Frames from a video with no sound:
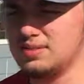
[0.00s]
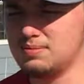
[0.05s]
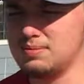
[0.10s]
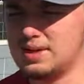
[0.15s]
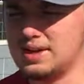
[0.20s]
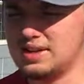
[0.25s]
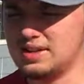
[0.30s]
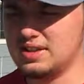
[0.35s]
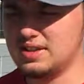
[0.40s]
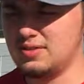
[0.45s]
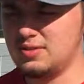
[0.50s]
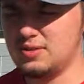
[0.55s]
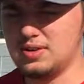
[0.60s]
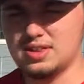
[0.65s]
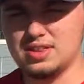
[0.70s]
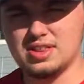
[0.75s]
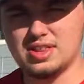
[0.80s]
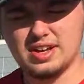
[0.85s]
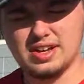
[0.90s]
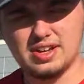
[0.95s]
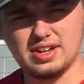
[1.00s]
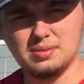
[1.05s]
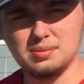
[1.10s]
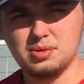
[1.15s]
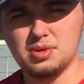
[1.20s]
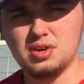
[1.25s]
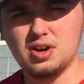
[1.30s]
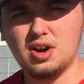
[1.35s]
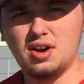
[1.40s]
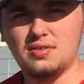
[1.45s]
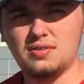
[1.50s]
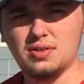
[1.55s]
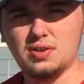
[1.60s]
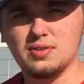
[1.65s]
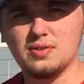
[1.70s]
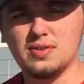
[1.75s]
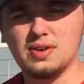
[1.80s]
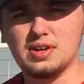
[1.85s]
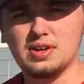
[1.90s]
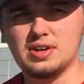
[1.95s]
But with like more
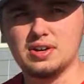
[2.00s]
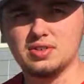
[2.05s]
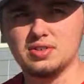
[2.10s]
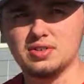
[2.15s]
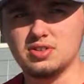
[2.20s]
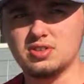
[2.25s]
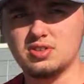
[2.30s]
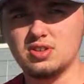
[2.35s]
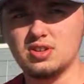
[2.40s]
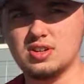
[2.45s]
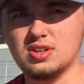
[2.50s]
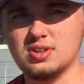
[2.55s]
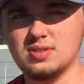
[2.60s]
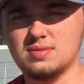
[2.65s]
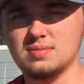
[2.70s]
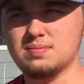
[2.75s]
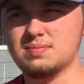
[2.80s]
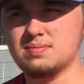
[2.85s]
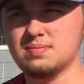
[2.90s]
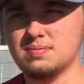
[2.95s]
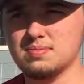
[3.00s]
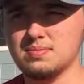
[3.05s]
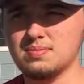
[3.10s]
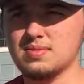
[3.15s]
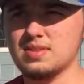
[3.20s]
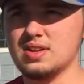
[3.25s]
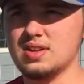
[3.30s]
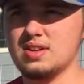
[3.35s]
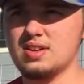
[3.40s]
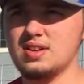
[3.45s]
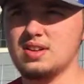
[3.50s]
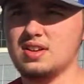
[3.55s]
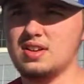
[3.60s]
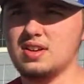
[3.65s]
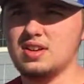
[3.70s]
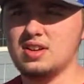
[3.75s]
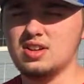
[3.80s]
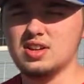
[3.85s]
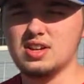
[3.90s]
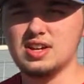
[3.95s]
off-road vehicles, you can
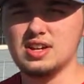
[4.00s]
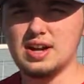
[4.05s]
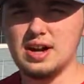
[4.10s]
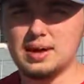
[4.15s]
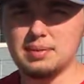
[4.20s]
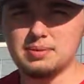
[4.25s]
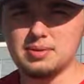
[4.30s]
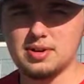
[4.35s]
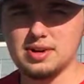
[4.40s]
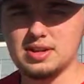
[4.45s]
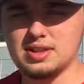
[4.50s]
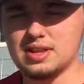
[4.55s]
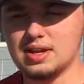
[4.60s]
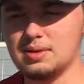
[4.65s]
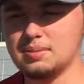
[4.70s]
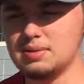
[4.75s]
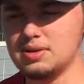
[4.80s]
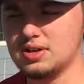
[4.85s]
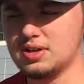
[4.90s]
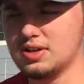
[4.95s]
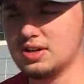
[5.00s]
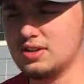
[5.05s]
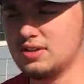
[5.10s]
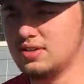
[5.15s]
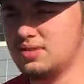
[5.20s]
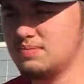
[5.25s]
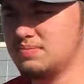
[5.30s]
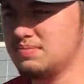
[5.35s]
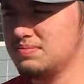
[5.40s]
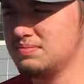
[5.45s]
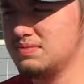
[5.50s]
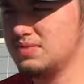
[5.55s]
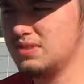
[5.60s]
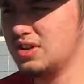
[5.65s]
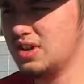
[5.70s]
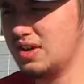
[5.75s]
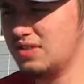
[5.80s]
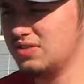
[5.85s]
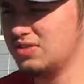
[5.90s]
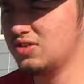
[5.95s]
upgrade them.
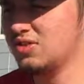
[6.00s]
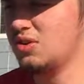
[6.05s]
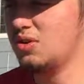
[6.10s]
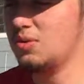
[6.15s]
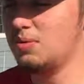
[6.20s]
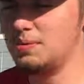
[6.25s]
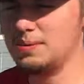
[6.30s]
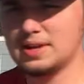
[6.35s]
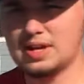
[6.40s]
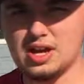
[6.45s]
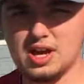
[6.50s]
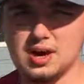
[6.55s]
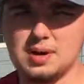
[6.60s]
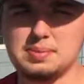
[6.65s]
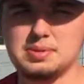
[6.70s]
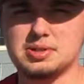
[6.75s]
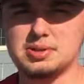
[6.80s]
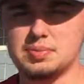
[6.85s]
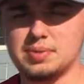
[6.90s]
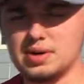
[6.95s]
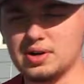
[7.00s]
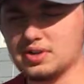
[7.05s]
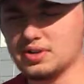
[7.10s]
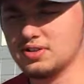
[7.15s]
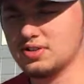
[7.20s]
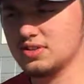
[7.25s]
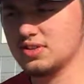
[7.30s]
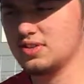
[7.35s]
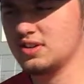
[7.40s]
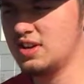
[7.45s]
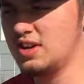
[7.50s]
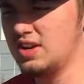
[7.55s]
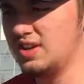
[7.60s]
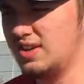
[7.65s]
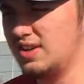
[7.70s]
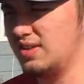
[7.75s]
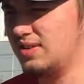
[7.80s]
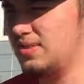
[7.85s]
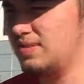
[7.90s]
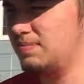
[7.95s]
You have so many option parts
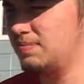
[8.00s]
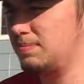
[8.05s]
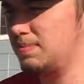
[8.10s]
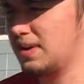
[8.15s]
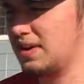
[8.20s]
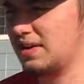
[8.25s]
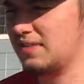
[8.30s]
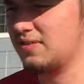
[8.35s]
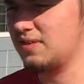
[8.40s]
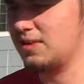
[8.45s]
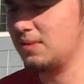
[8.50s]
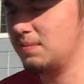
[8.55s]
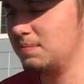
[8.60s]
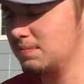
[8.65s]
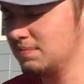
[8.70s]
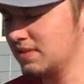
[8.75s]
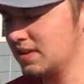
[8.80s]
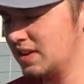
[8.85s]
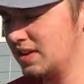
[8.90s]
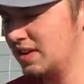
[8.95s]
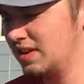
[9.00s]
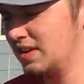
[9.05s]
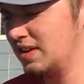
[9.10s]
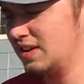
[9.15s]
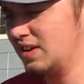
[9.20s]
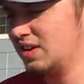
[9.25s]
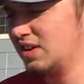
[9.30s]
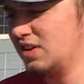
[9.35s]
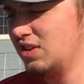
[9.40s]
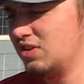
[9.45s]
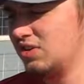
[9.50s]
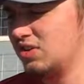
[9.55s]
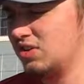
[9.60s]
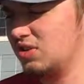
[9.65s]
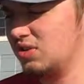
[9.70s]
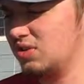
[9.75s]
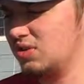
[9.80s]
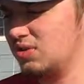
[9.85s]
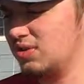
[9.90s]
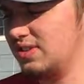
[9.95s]
to pick from.
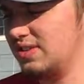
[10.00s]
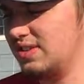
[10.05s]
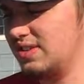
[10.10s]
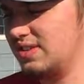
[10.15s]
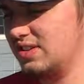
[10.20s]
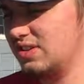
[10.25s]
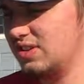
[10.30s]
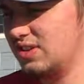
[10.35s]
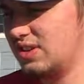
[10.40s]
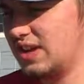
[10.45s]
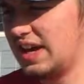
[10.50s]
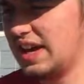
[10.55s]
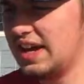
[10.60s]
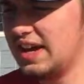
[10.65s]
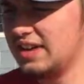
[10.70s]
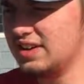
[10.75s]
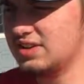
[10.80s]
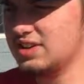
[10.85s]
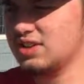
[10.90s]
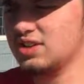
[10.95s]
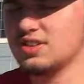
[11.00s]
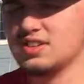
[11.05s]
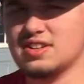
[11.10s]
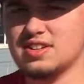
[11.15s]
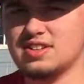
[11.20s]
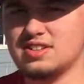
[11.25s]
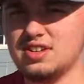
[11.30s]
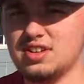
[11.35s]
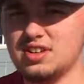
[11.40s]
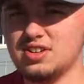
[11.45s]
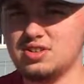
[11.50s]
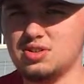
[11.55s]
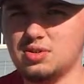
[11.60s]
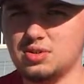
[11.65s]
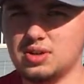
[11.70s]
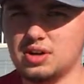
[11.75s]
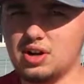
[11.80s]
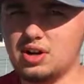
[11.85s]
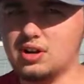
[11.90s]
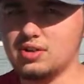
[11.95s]
So you can turn this into
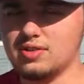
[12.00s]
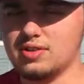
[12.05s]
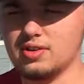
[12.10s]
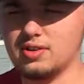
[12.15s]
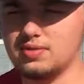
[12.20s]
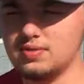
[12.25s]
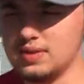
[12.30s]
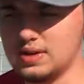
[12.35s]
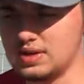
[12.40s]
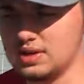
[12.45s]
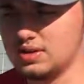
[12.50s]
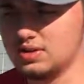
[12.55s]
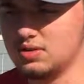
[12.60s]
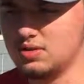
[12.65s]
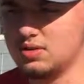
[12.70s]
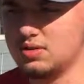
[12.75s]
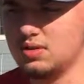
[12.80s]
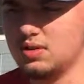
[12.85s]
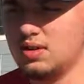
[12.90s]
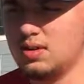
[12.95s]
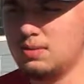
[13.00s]
an on-road vehicle.